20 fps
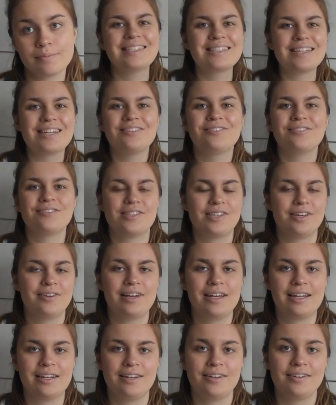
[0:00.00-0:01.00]
This can
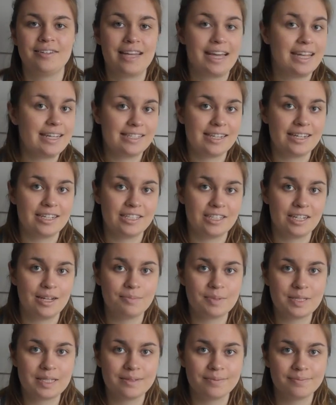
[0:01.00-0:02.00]
also include
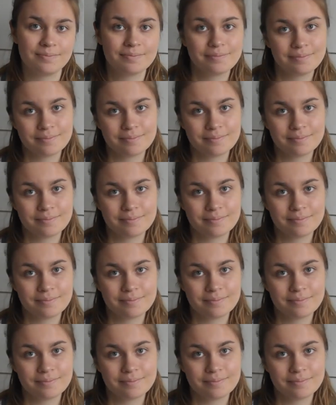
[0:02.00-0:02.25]
internships.